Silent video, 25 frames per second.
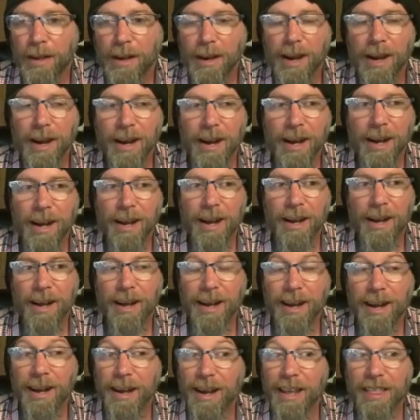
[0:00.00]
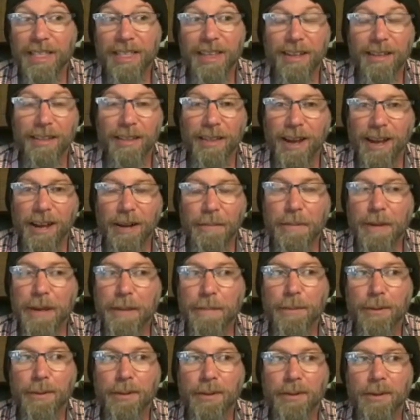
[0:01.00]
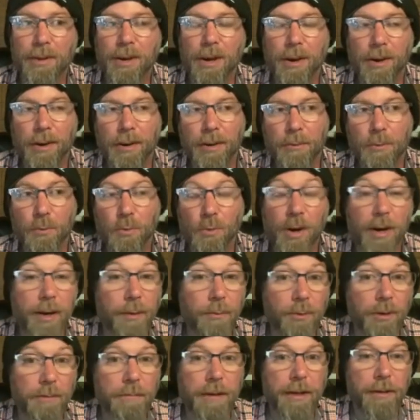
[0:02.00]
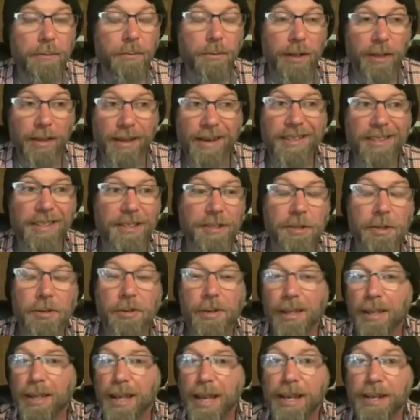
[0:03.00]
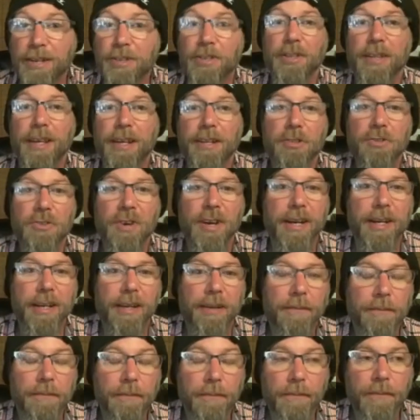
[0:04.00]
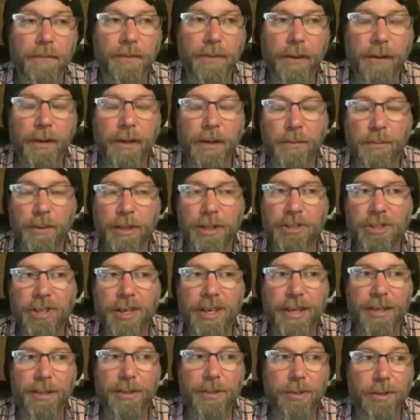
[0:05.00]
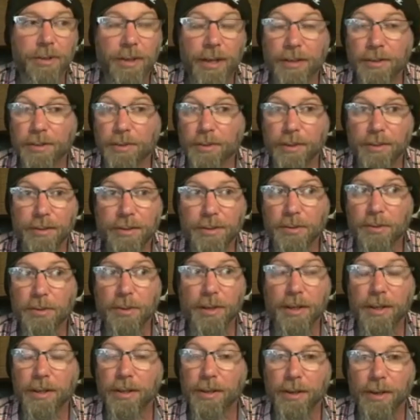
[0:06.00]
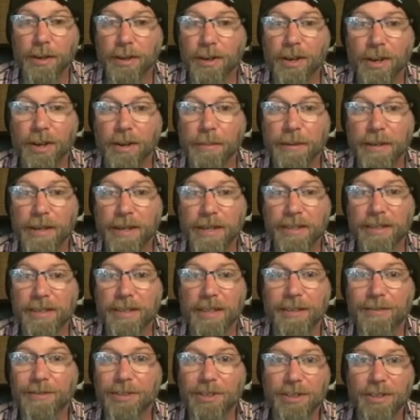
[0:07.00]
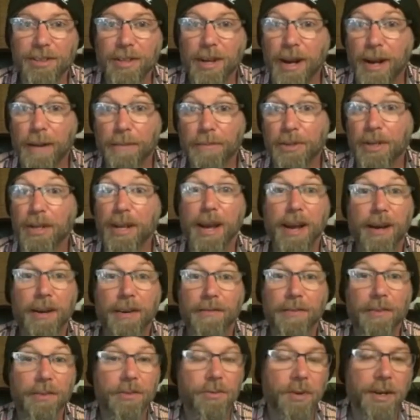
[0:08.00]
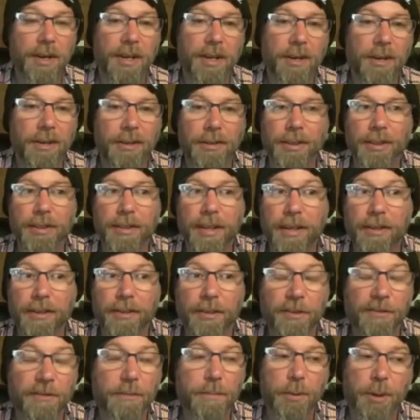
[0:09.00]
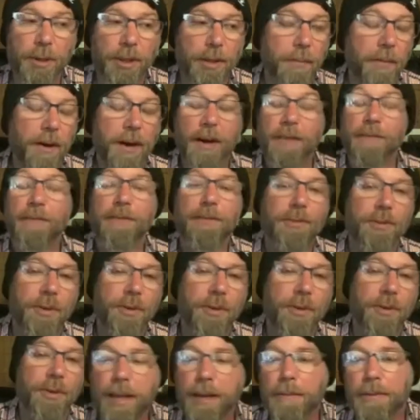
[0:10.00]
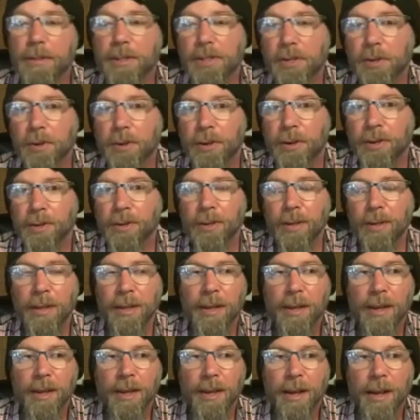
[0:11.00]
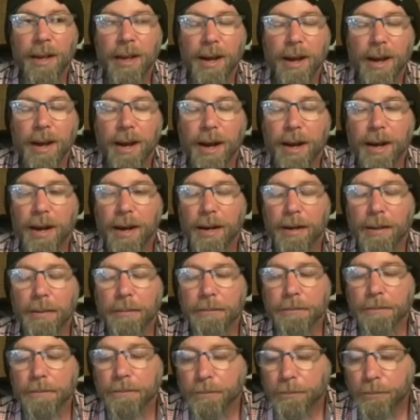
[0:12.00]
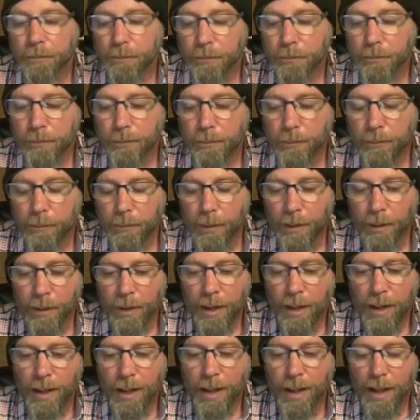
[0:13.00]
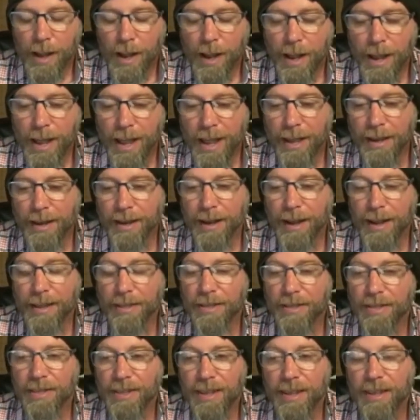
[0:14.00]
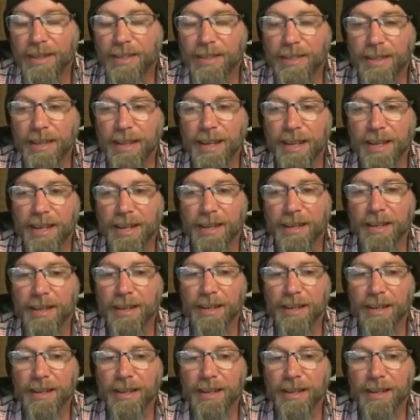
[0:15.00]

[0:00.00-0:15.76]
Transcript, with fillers: Uh, I think a lot of people, one, would be reluctant to engage in that training, in which case you're not doing the student any good at all because they've just opted out of the training altogether. You've put them off of training that material. Um, and I think that,